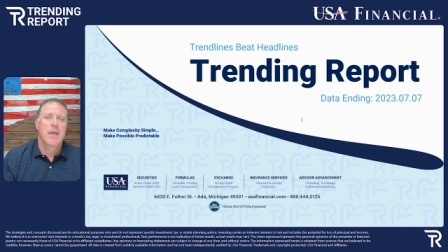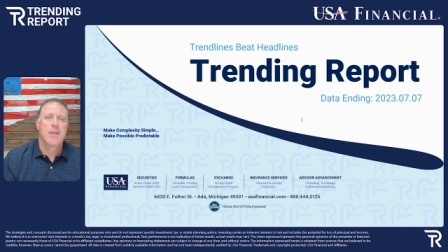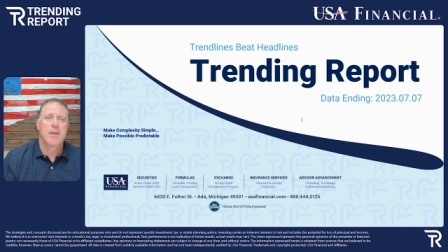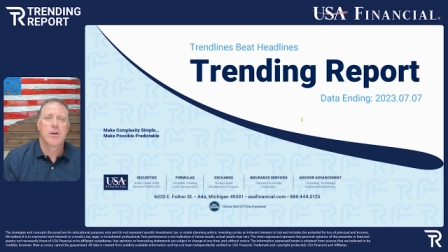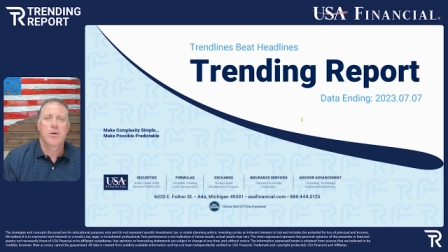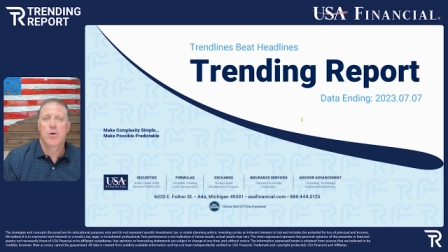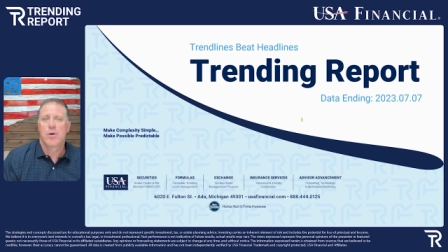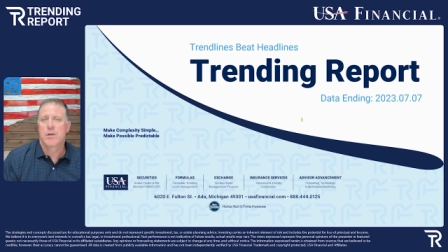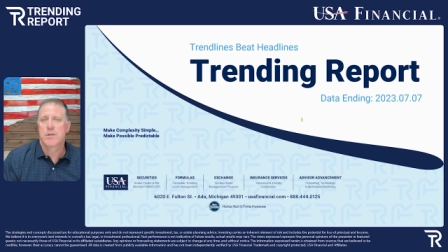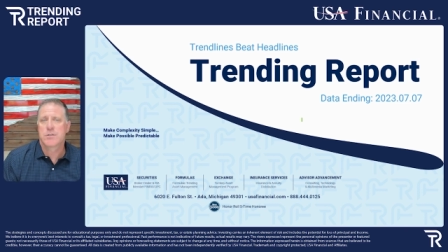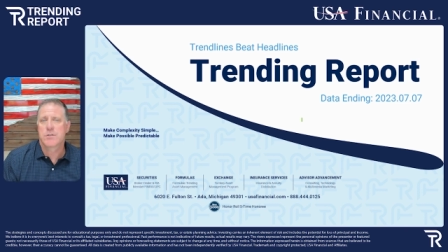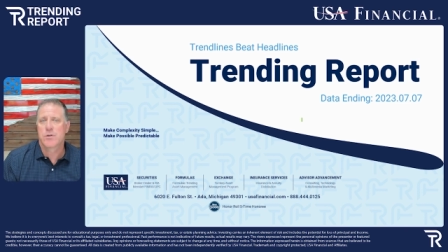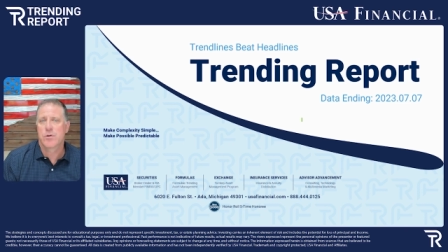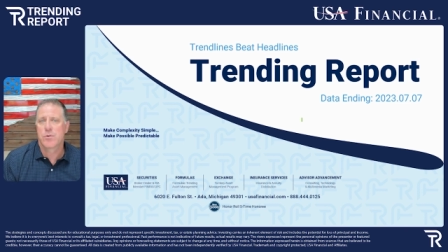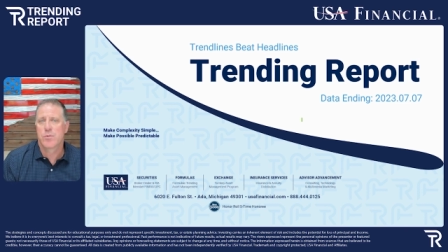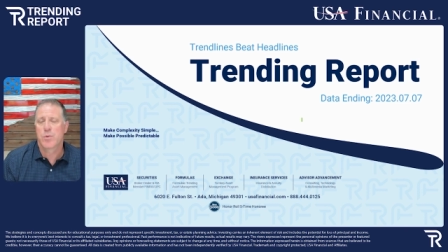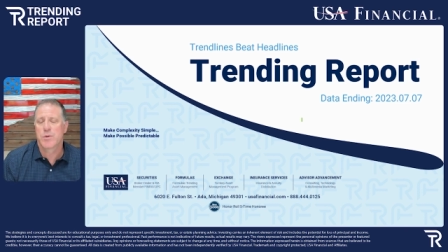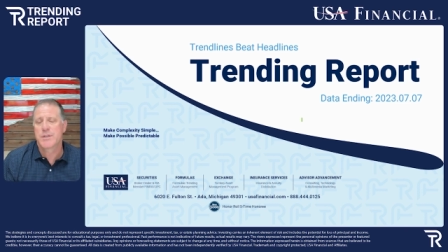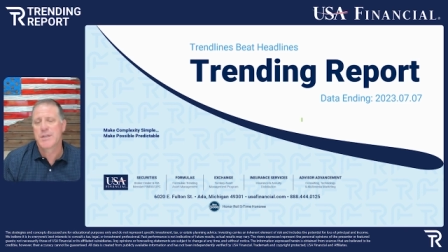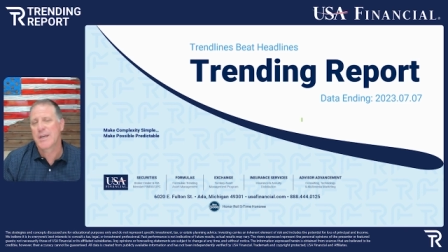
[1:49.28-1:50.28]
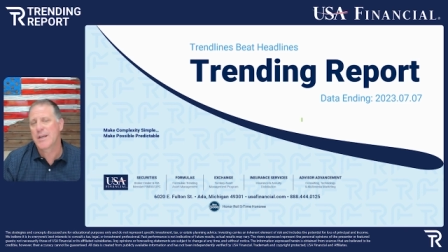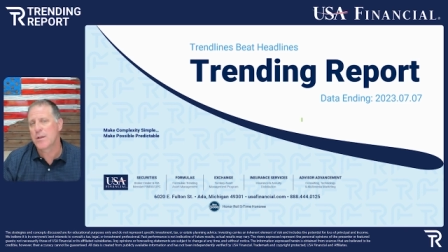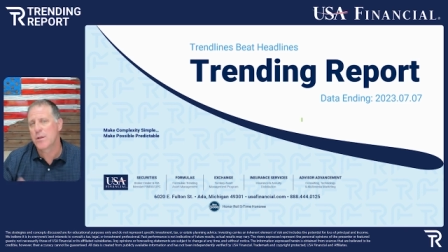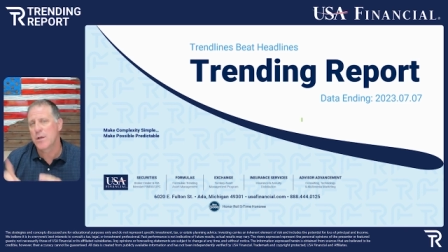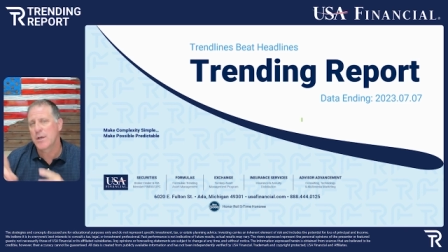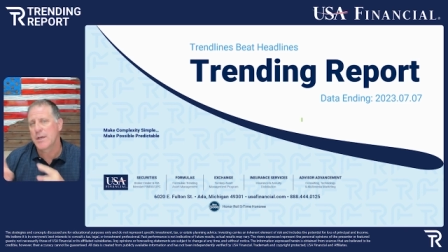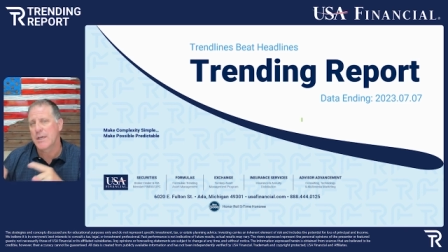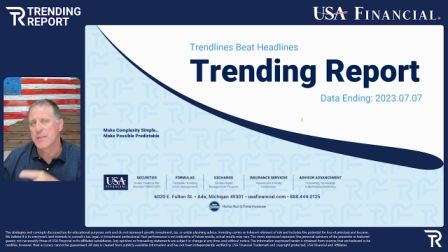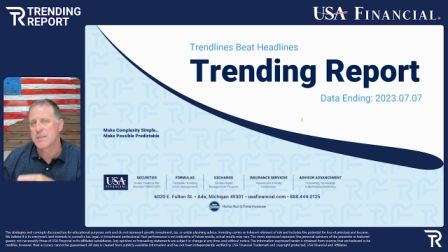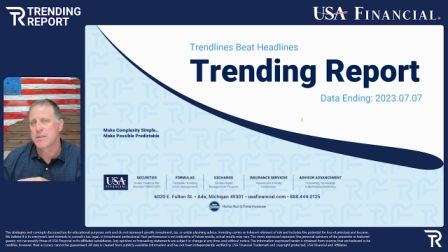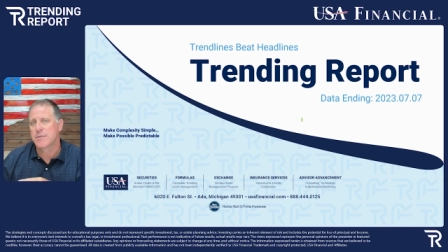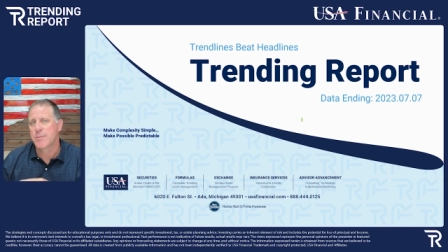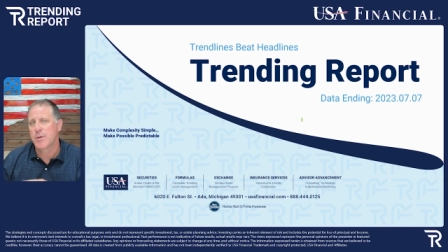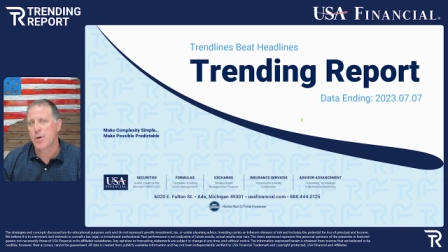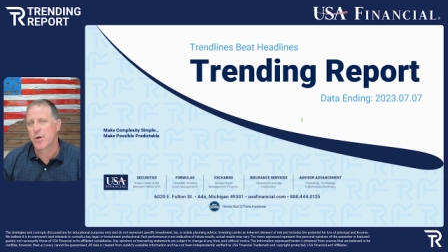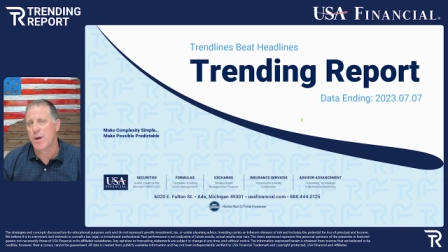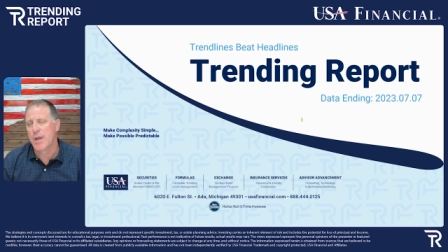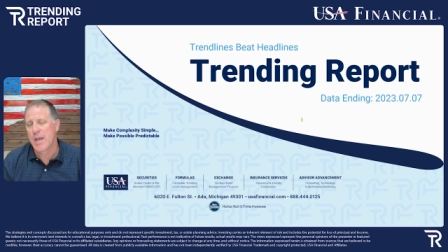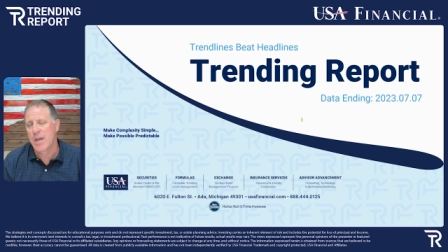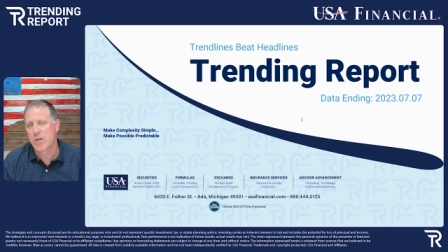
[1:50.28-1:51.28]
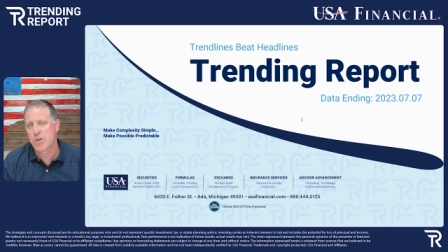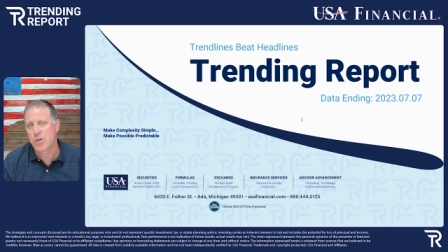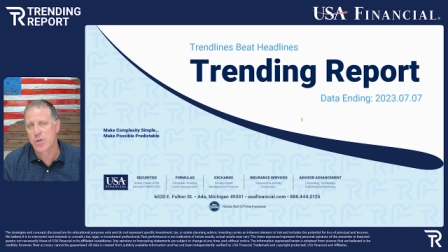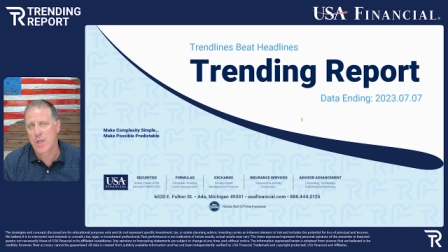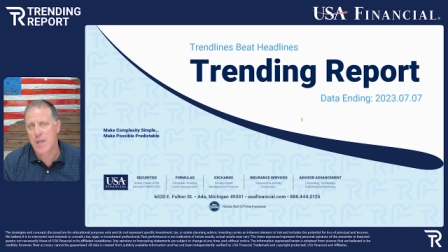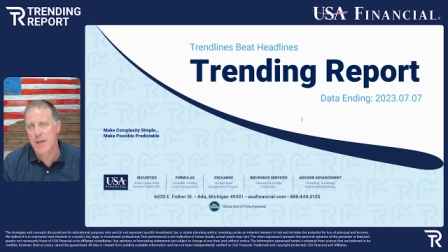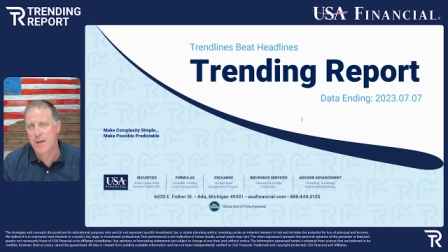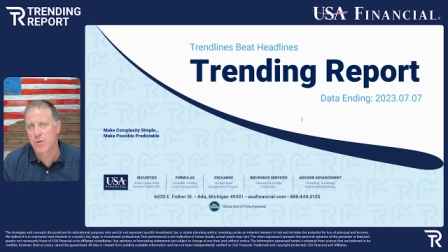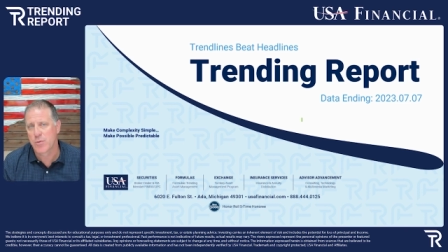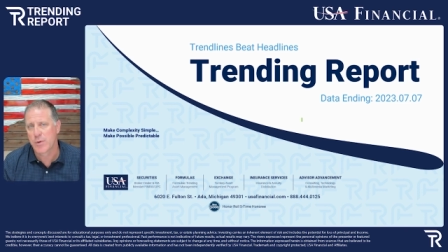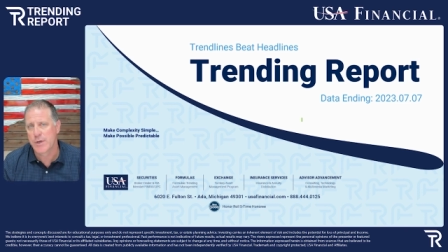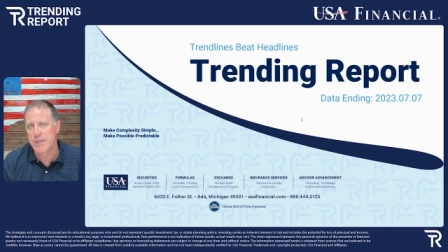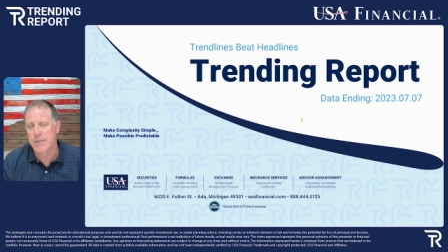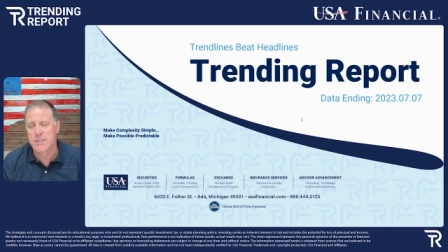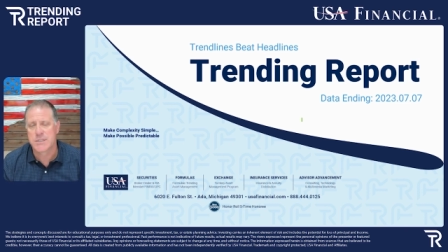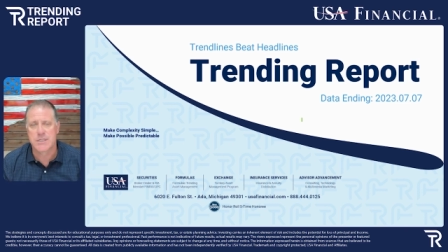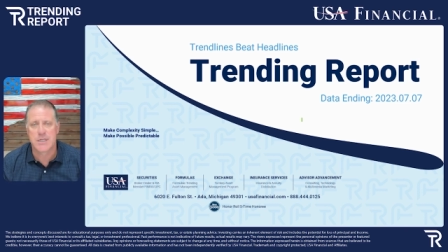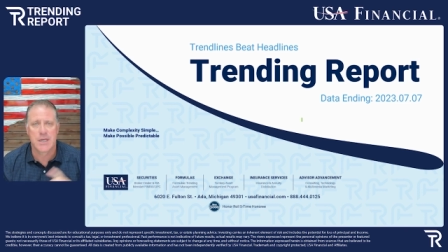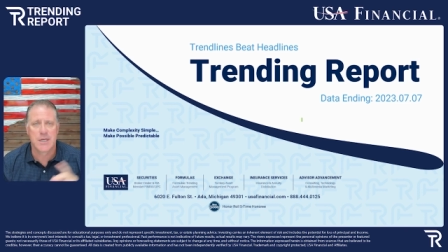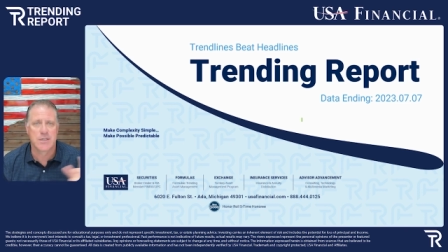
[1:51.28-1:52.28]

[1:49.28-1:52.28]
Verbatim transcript: And then also we'll take a look at some international equities